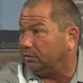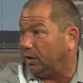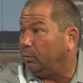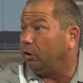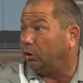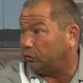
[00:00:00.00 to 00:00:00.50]

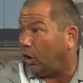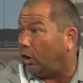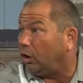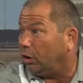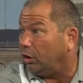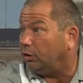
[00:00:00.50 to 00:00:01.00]
It works
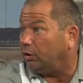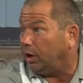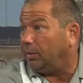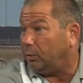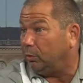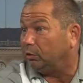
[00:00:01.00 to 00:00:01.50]
hard.
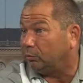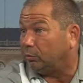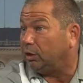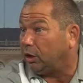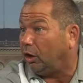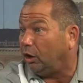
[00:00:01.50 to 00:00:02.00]
I mean, it works
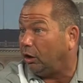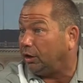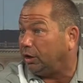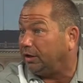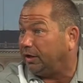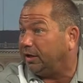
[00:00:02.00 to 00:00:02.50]
really hard
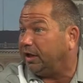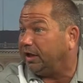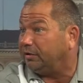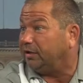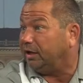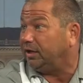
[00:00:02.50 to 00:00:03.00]
on a day
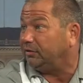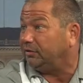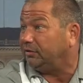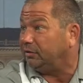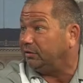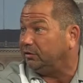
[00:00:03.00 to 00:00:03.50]
like today.
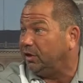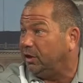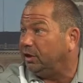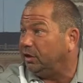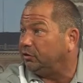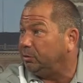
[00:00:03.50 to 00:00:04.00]

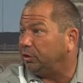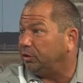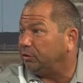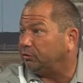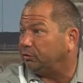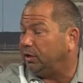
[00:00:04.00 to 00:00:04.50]
It's
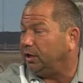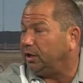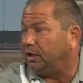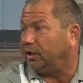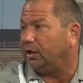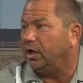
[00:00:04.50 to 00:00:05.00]
putting a strain
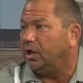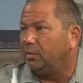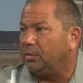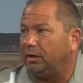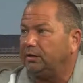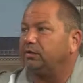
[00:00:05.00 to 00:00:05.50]
on it,
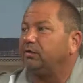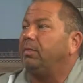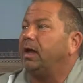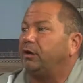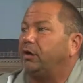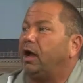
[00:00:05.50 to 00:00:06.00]
but it doesn't
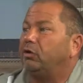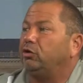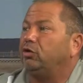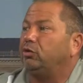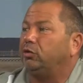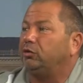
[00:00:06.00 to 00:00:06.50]
matter how
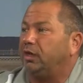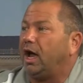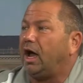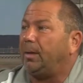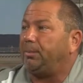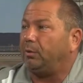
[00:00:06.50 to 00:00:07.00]
you as the
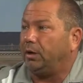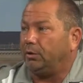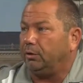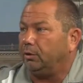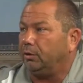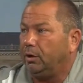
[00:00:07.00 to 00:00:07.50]

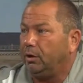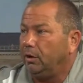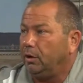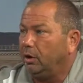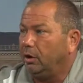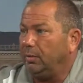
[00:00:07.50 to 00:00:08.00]
operator
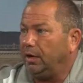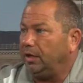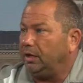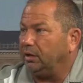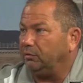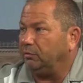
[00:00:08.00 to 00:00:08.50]
are
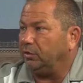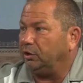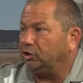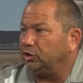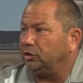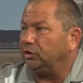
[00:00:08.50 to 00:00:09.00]
making it
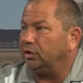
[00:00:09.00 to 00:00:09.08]
function.